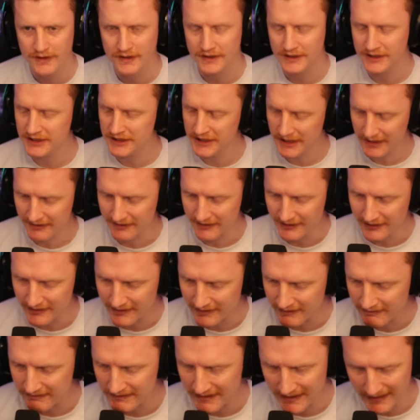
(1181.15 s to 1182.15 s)
The
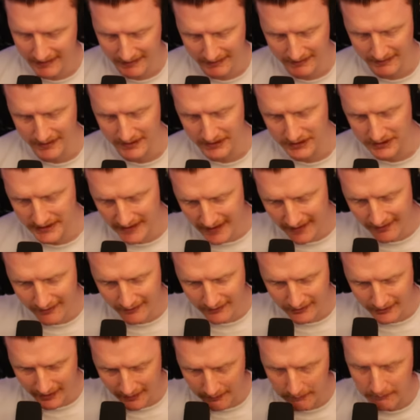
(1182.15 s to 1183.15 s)
children. Think of the
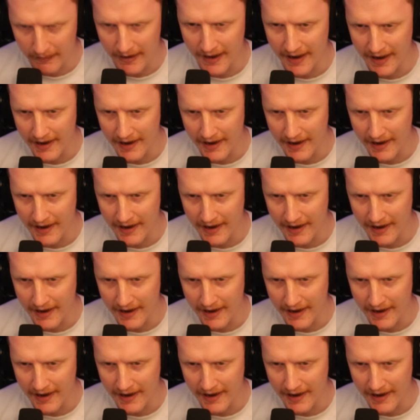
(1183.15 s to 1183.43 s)
children, man.